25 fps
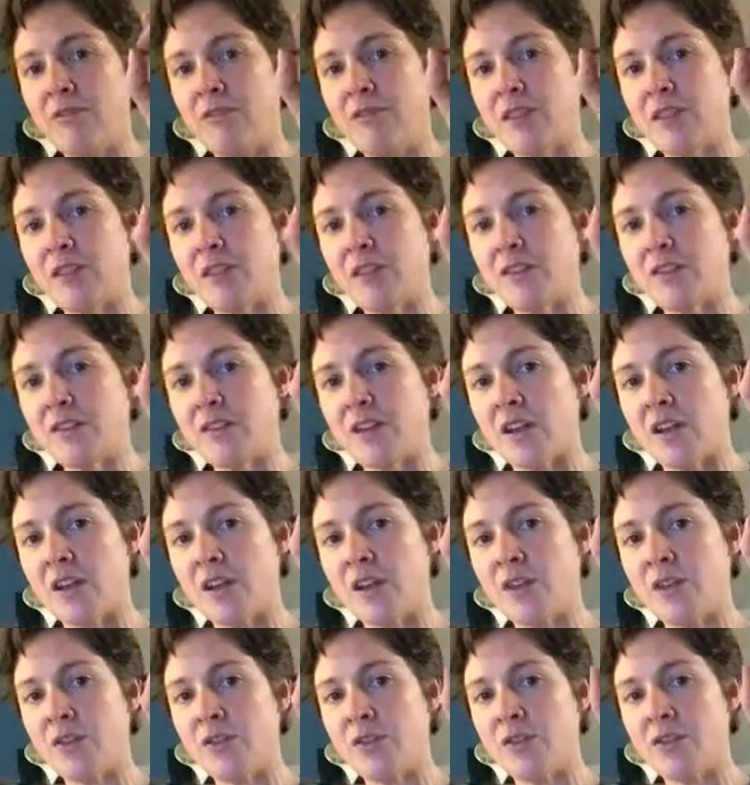fingers are
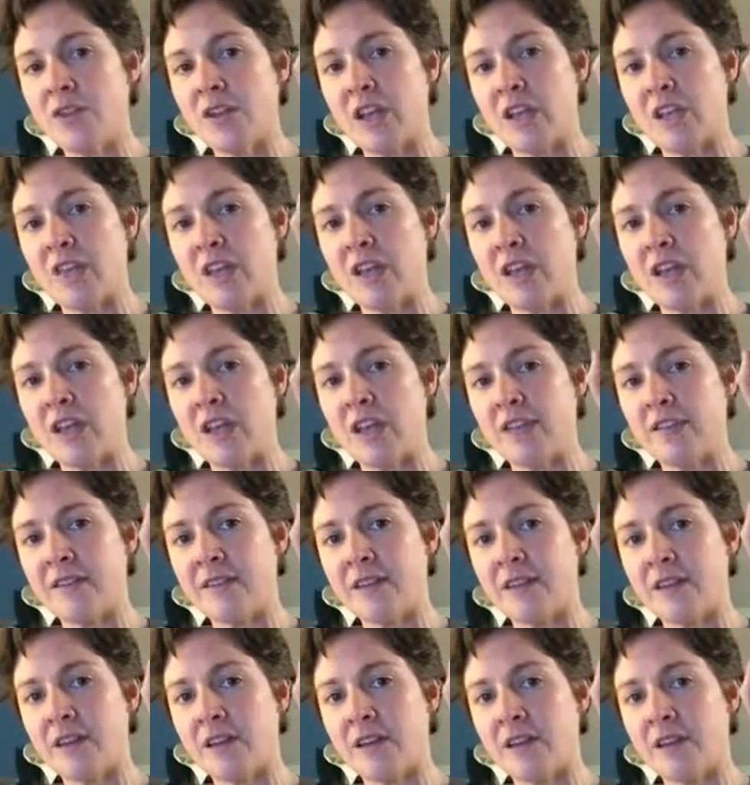loose and they're nice
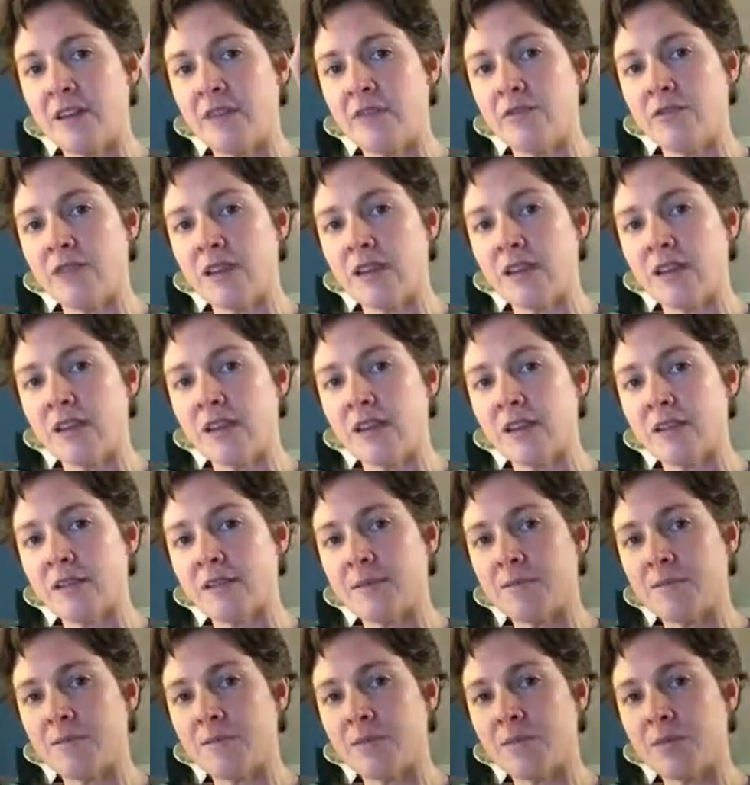and curved like
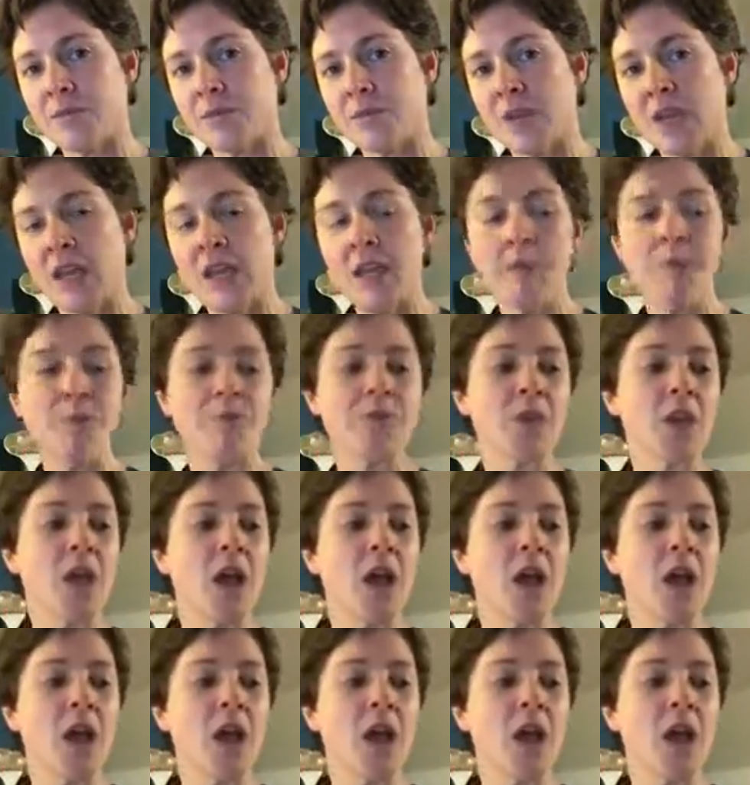that. Okay,